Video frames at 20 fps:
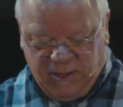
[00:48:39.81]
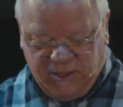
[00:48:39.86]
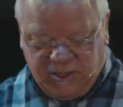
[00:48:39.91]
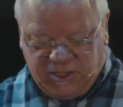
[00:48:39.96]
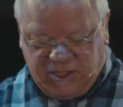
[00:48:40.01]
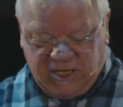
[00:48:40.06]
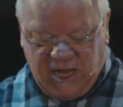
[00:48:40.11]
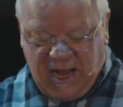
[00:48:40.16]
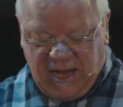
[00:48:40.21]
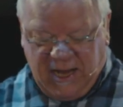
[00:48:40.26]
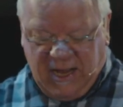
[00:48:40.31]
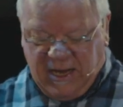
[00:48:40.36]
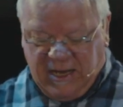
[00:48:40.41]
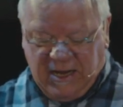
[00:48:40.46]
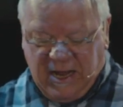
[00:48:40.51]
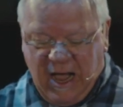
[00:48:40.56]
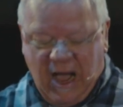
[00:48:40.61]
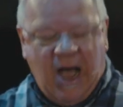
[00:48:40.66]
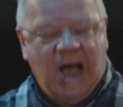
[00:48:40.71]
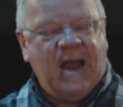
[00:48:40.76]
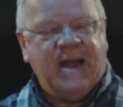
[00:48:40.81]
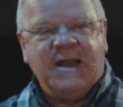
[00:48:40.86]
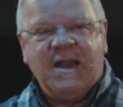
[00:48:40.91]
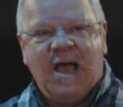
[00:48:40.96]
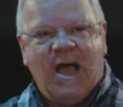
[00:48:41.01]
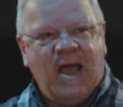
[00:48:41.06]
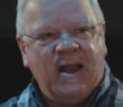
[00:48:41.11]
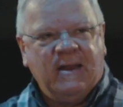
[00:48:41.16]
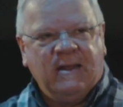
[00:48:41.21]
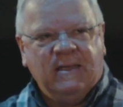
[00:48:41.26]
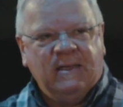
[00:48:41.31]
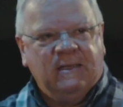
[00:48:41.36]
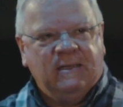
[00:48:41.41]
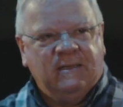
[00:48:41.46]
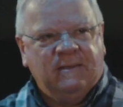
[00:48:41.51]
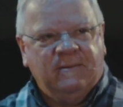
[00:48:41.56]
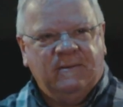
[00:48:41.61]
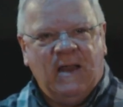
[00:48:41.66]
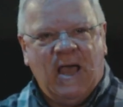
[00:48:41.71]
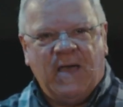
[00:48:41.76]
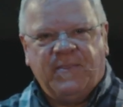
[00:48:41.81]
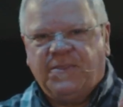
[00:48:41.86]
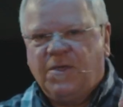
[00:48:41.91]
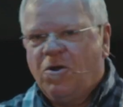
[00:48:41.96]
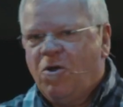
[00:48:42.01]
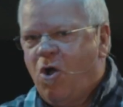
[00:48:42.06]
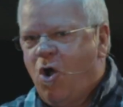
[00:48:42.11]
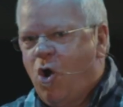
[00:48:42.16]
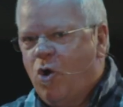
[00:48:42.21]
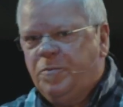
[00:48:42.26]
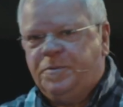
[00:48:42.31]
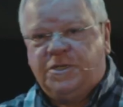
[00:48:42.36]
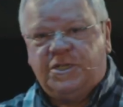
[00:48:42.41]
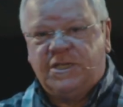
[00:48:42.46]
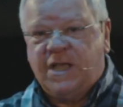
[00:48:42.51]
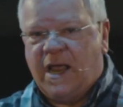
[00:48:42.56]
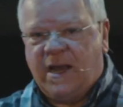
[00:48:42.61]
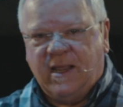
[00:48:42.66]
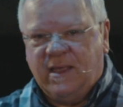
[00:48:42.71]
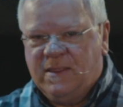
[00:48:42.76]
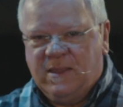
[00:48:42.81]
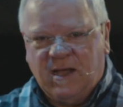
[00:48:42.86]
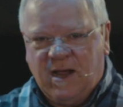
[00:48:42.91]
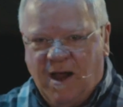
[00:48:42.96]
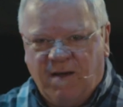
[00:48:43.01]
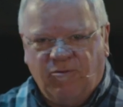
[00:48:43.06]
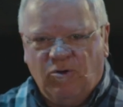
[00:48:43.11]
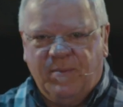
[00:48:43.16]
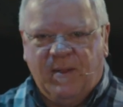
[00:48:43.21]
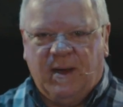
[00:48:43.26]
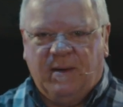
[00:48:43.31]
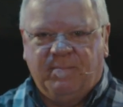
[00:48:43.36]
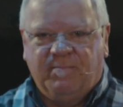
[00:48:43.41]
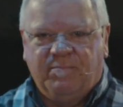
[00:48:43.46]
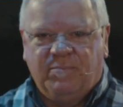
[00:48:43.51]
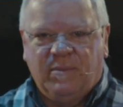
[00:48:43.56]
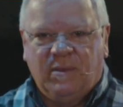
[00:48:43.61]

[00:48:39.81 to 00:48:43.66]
set in God, not their hope set in the government.